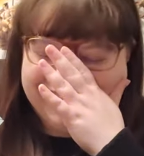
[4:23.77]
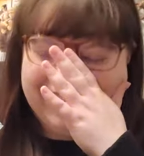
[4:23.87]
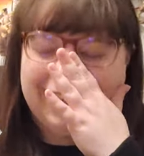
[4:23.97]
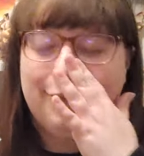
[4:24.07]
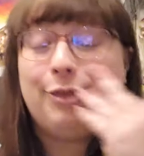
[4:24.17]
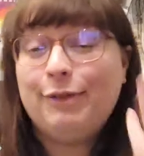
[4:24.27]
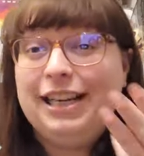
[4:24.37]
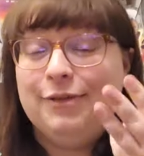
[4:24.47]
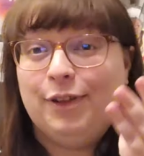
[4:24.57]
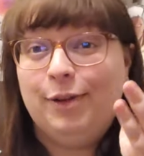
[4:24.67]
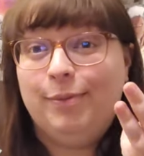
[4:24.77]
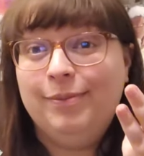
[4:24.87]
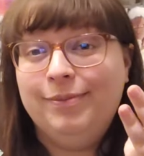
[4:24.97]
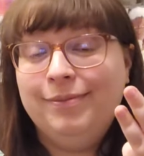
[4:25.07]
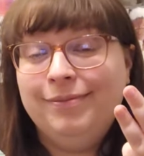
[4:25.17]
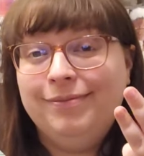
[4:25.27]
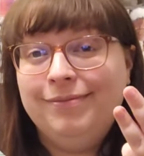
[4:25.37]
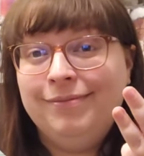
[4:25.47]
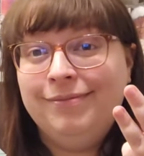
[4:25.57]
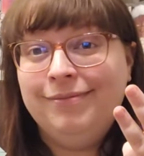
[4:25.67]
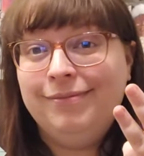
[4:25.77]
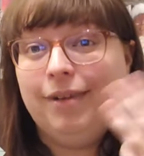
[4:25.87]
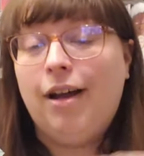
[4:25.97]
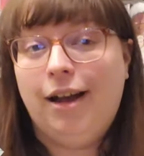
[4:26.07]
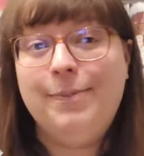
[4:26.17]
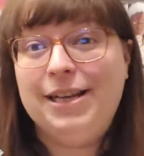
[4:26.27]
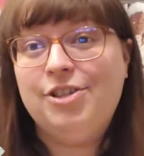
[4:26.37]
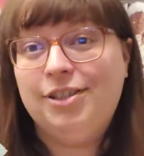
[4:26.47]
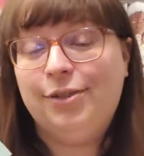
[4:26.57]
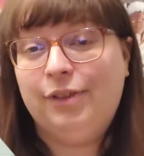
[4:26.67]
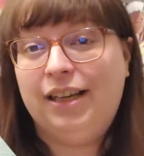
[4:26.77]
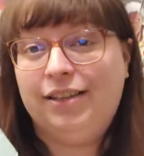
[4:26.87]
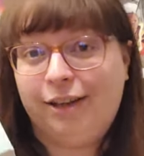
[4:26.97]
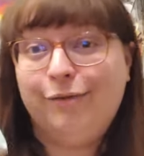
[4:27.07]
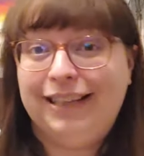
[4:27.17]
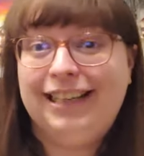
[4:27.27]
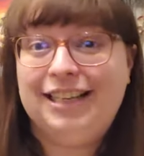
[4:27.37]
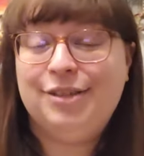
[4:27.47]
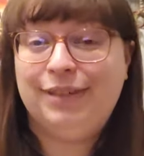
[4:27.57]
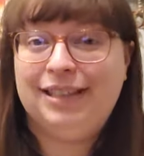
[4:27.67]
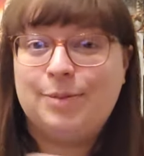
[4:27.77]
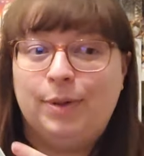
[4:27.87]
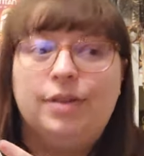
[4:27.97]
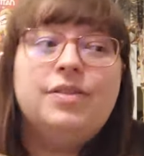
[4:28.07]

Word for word: And three of them, I mentioned the fact that I really need to read this book.